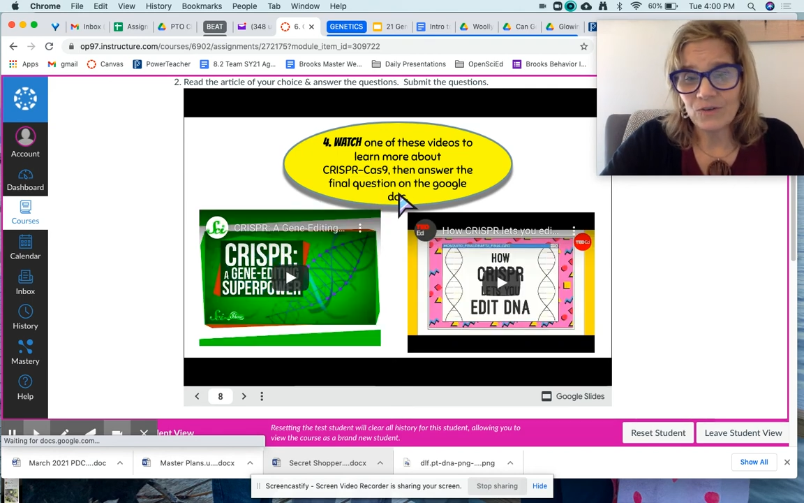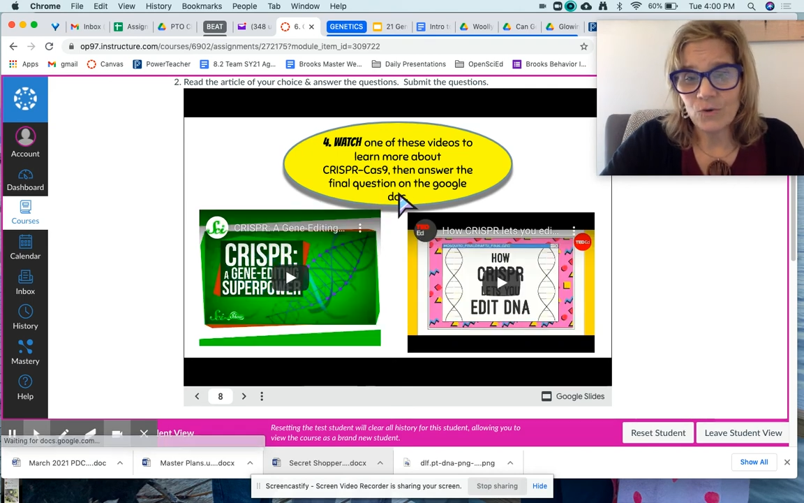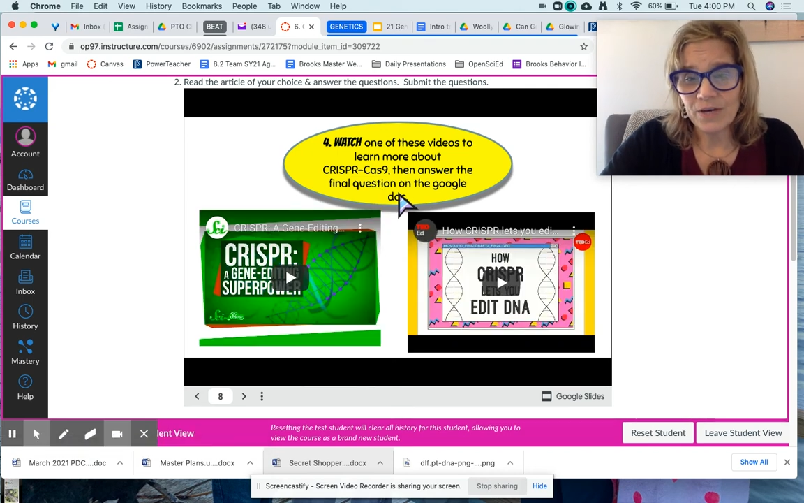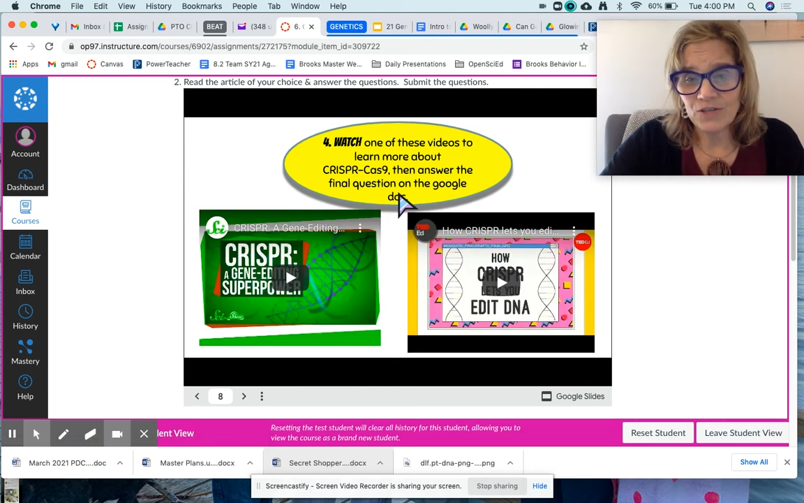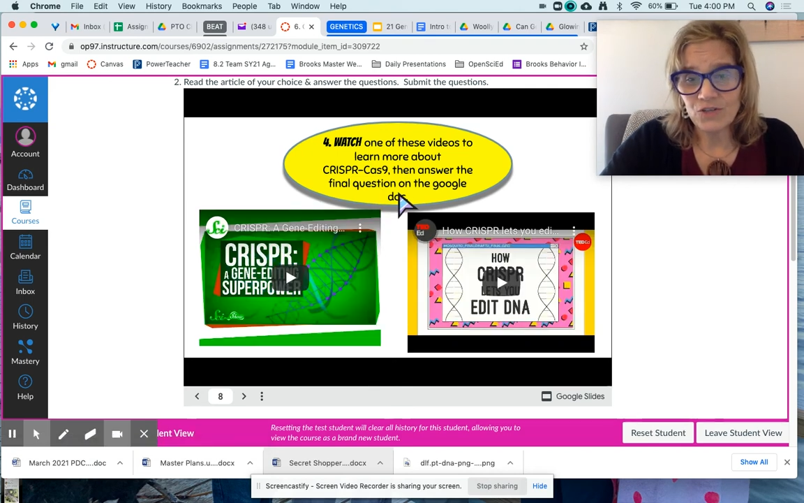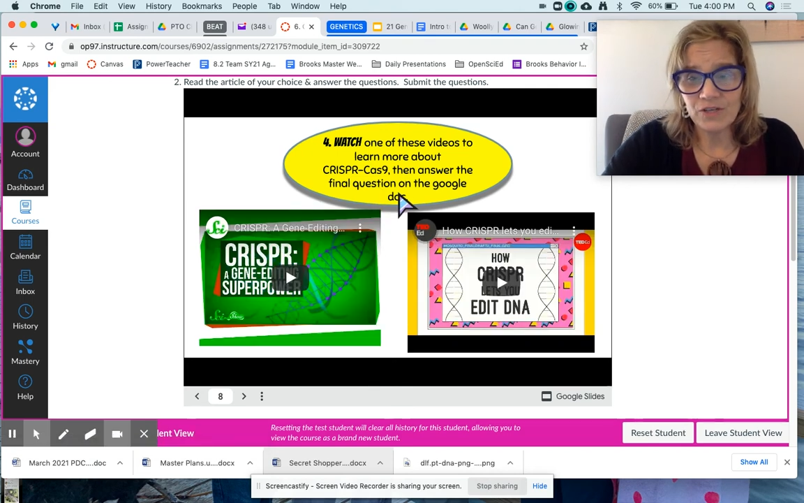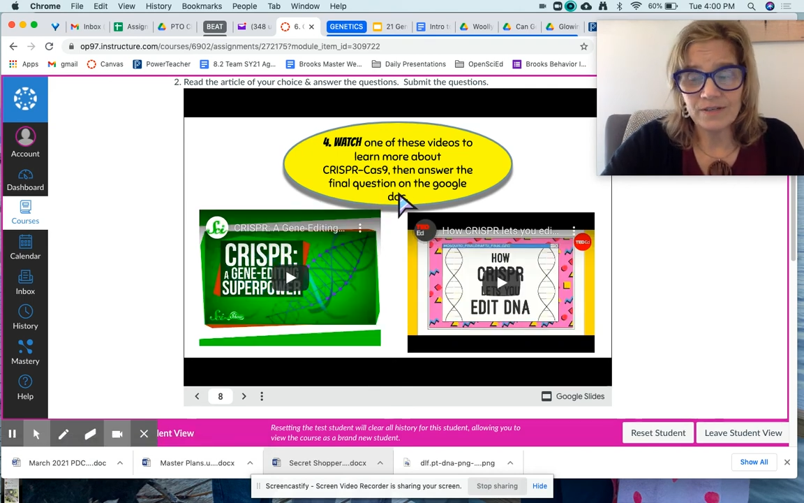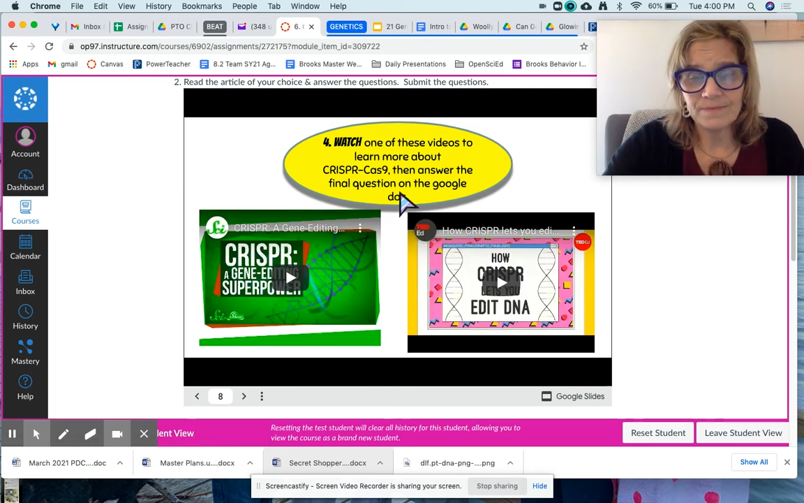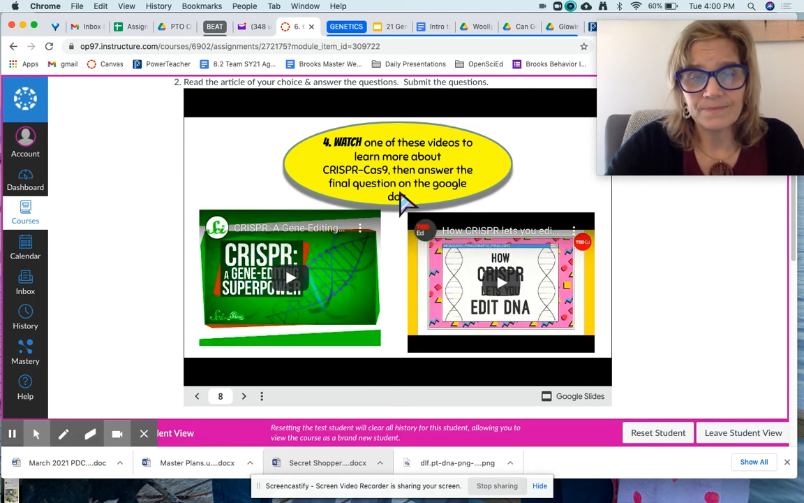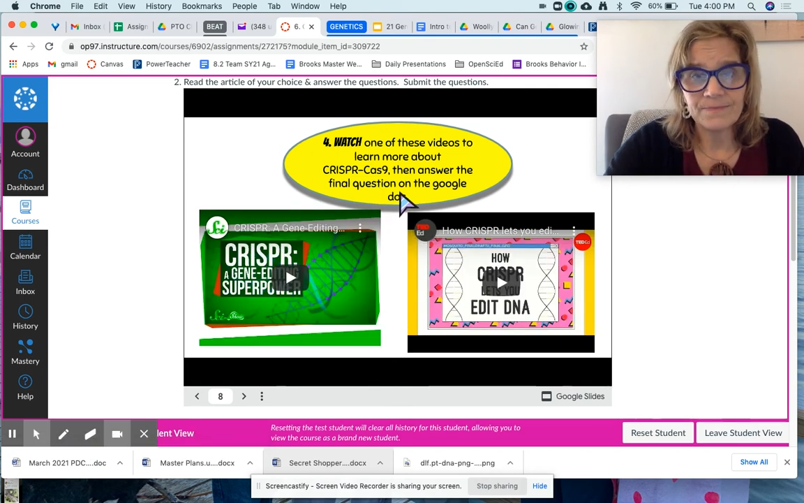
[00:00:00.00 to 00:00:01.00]

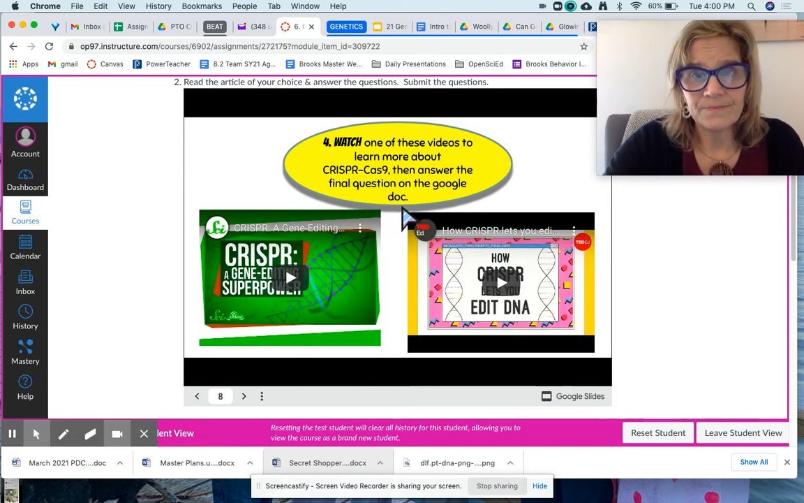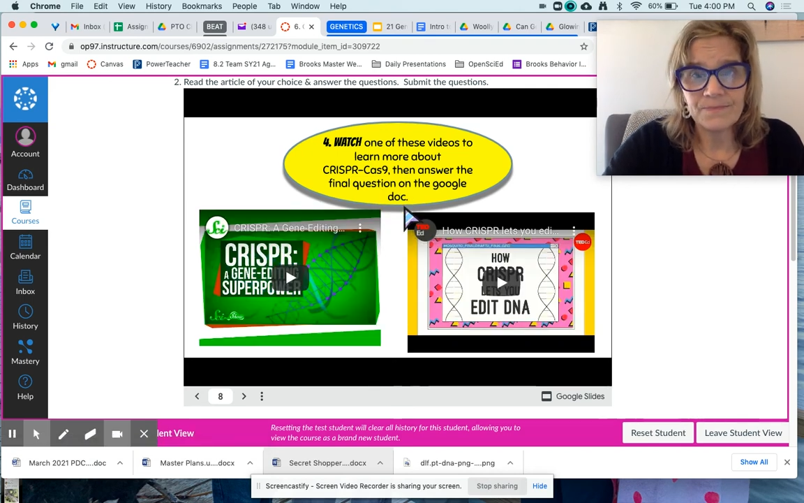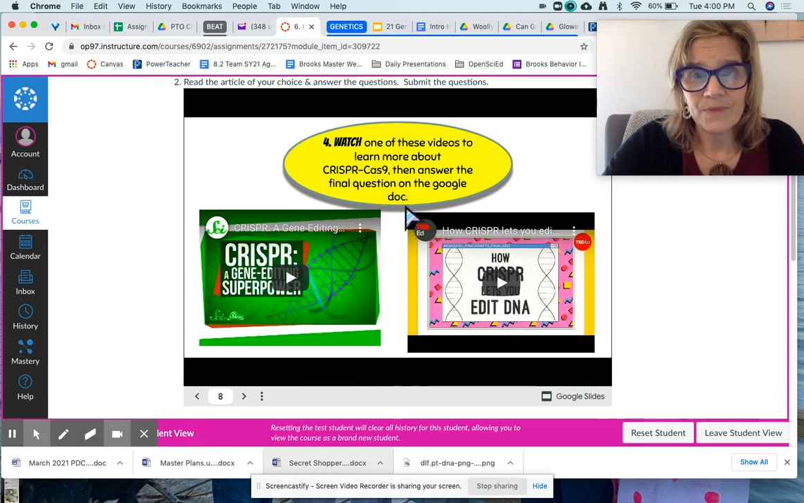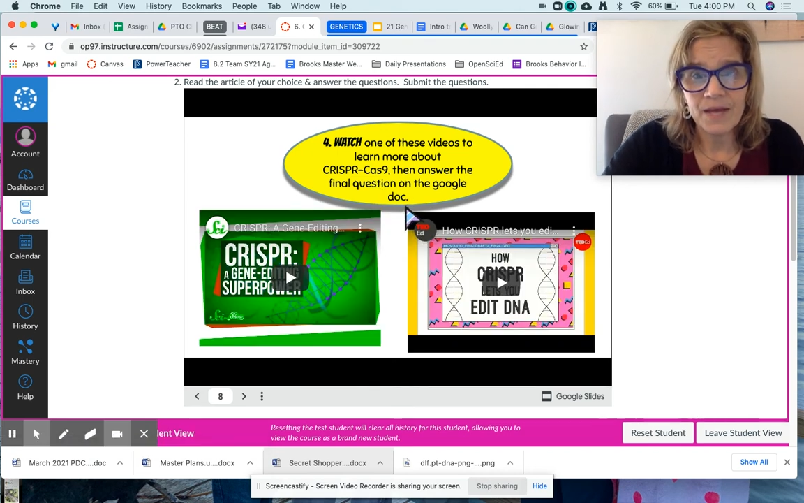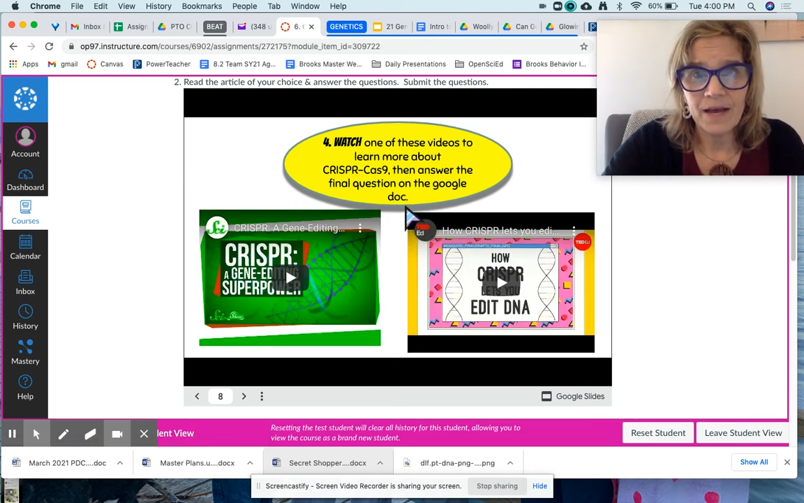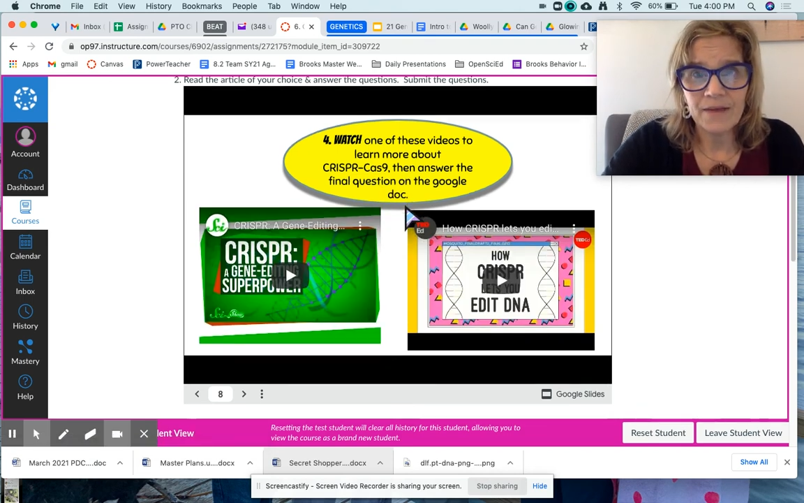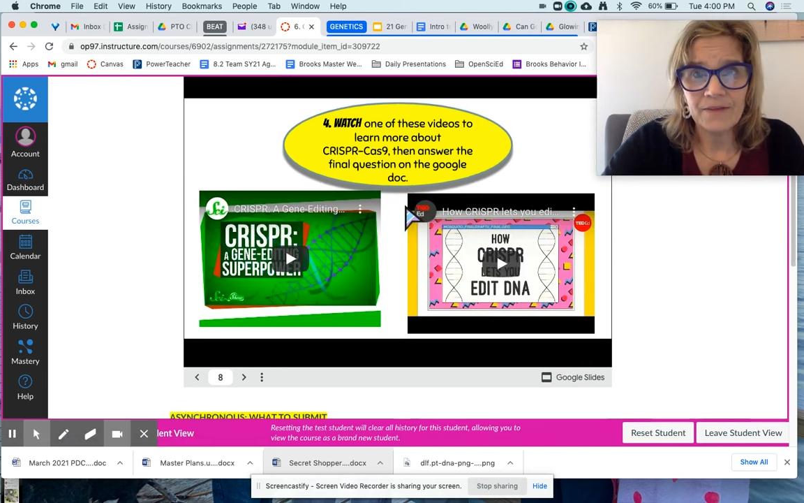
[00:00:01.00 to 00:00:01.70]
question on the